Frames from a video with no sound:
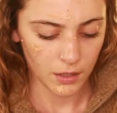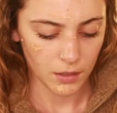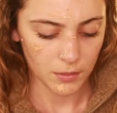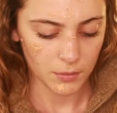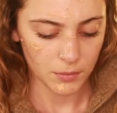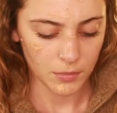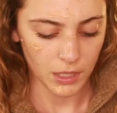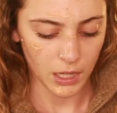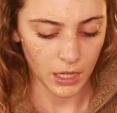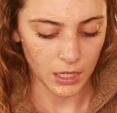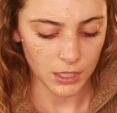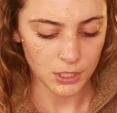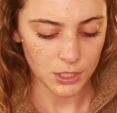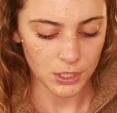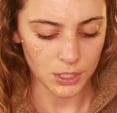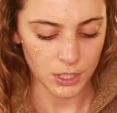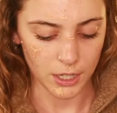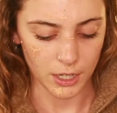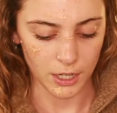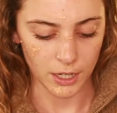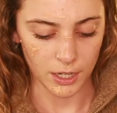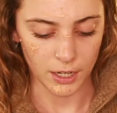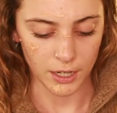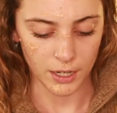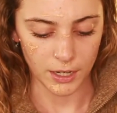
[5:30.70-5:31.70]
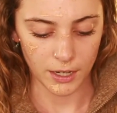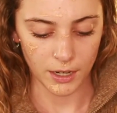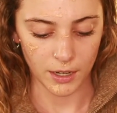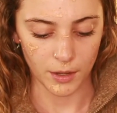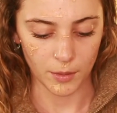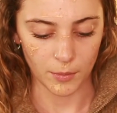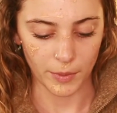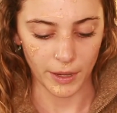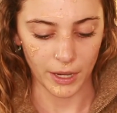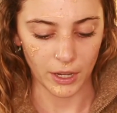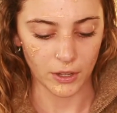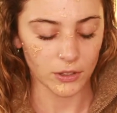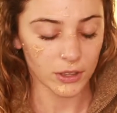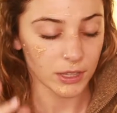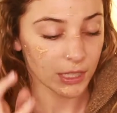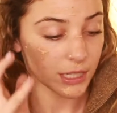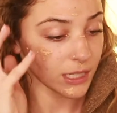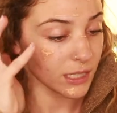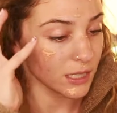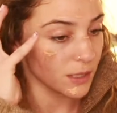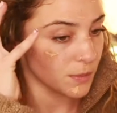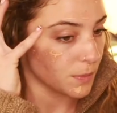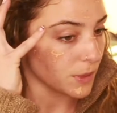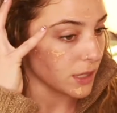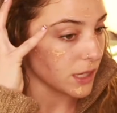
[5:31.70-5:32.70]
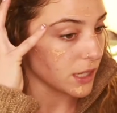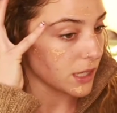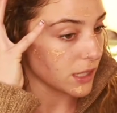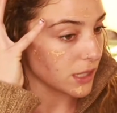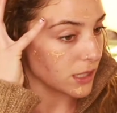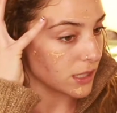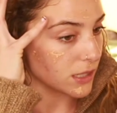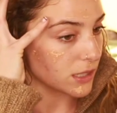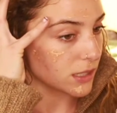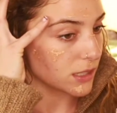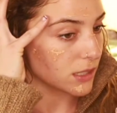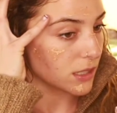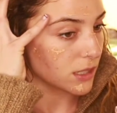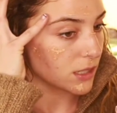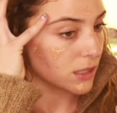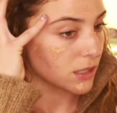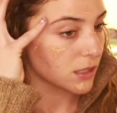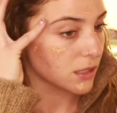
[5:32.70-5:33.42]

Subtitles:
Not sure about this because